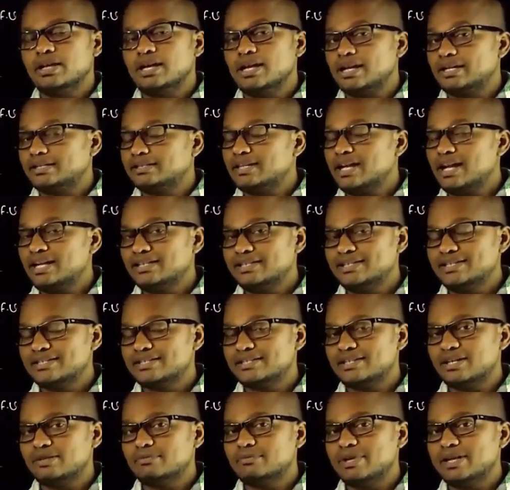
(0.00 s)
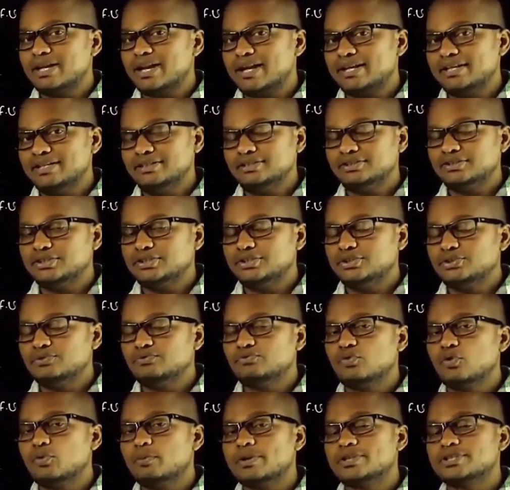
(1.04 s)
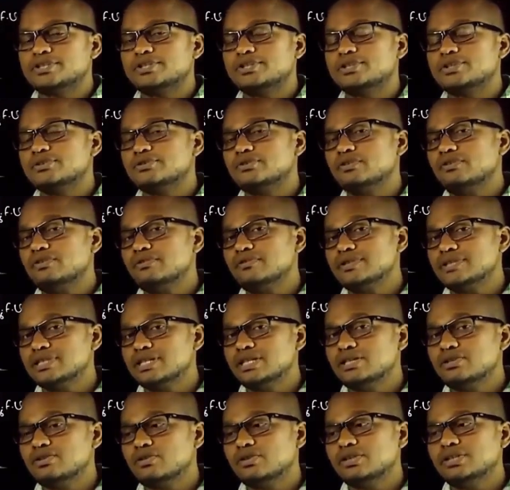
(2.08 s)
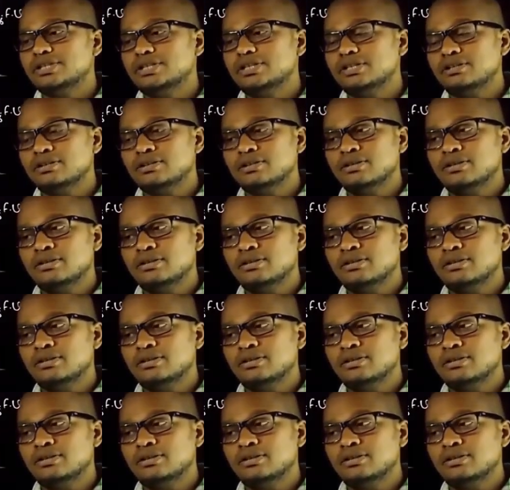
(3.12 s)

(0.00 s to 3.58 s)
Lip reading: and that is done by adding 3 to 4% of silicon in